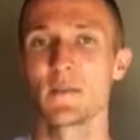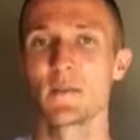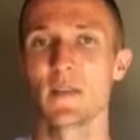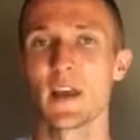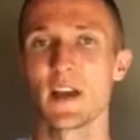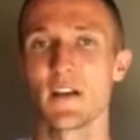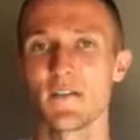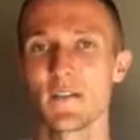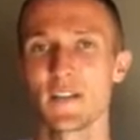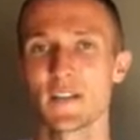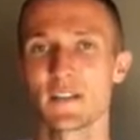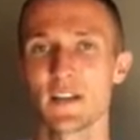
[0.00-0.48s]

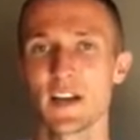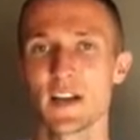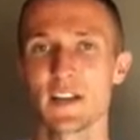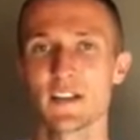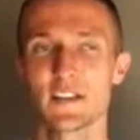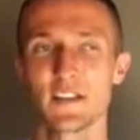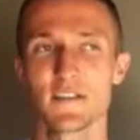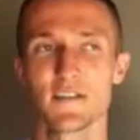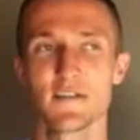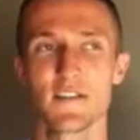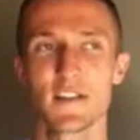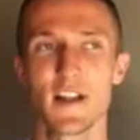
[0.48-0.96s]
emphasize
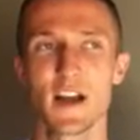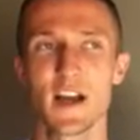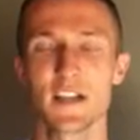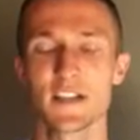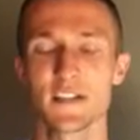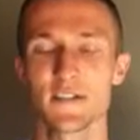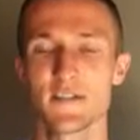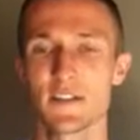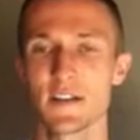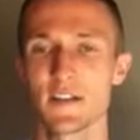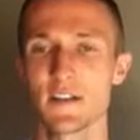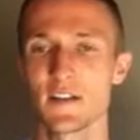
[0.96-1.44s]
the
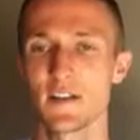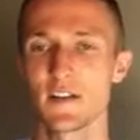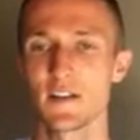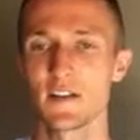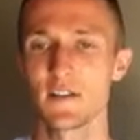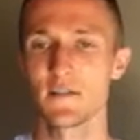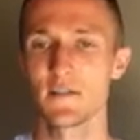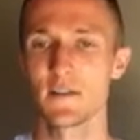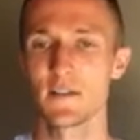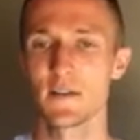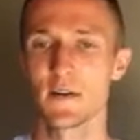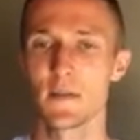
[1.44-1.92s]
philosophy
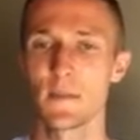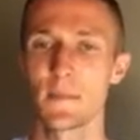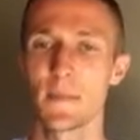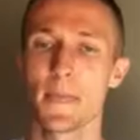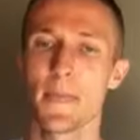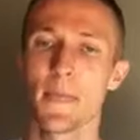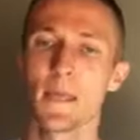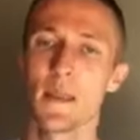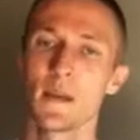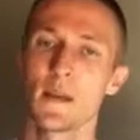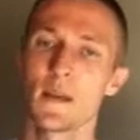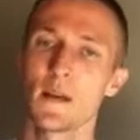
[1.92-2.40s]
of
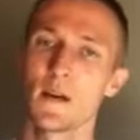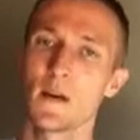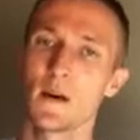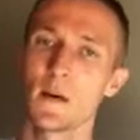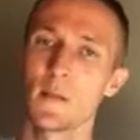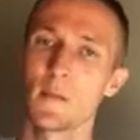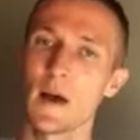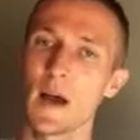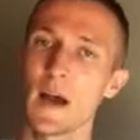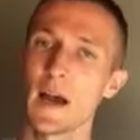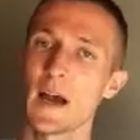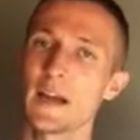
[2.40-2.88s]

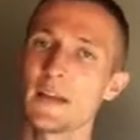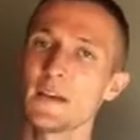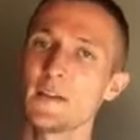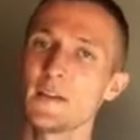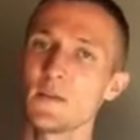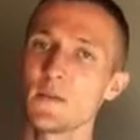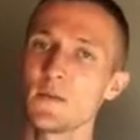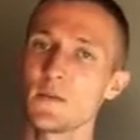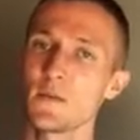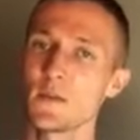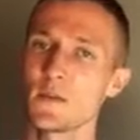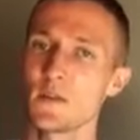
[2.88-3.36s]
I
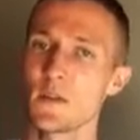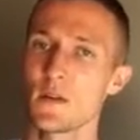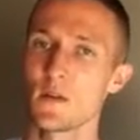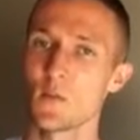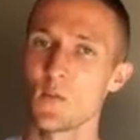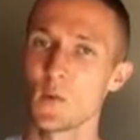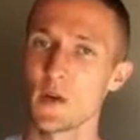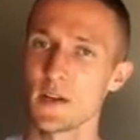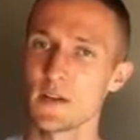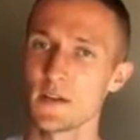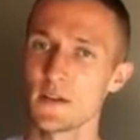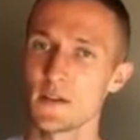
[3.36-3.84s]
do,
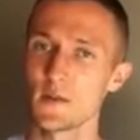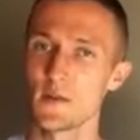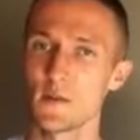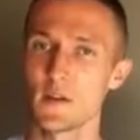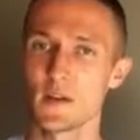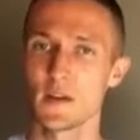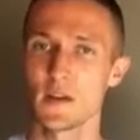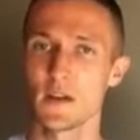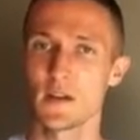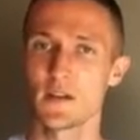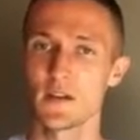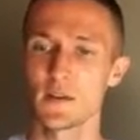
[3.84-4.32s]
we do,
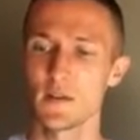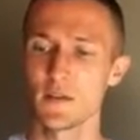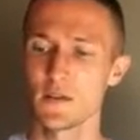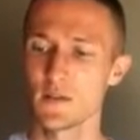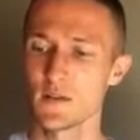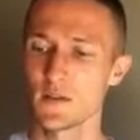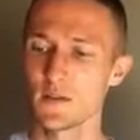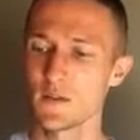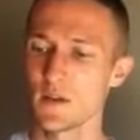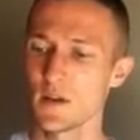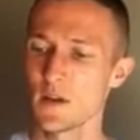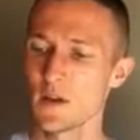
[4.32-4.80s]
and then you
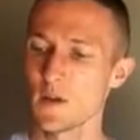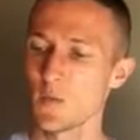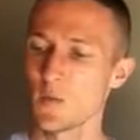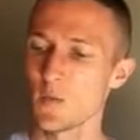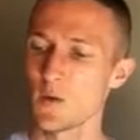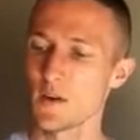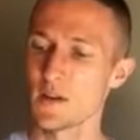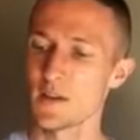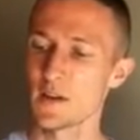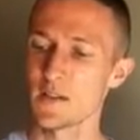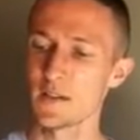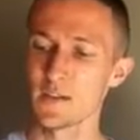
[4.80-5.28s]
do.
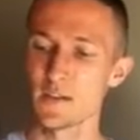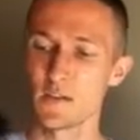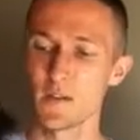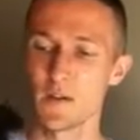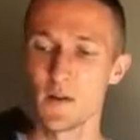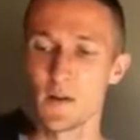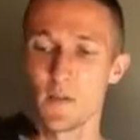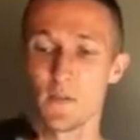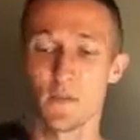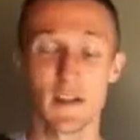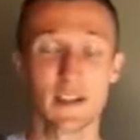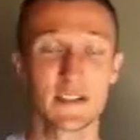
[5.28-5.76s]
Whereas,
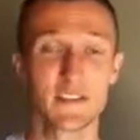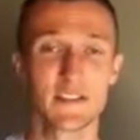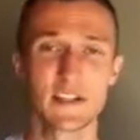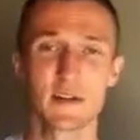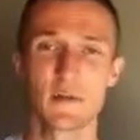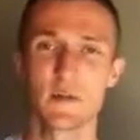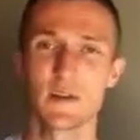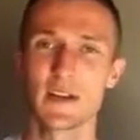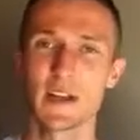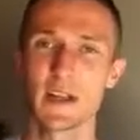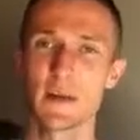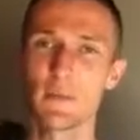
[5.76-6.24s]
let's say
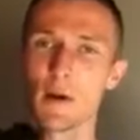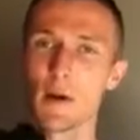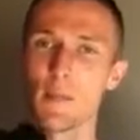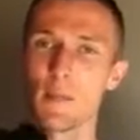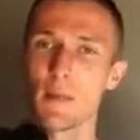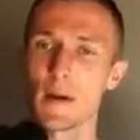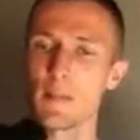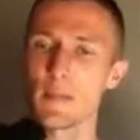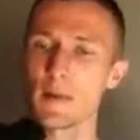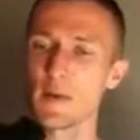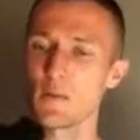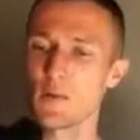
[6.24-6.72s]
we name our
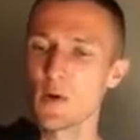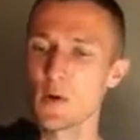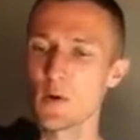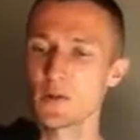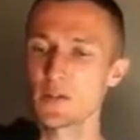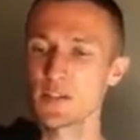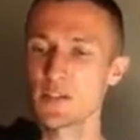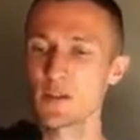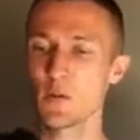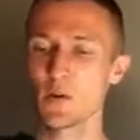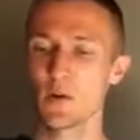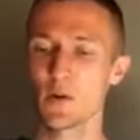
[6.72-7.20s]
puppet
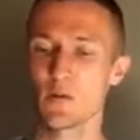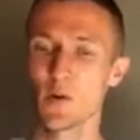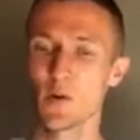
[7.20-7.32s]
Rosie, where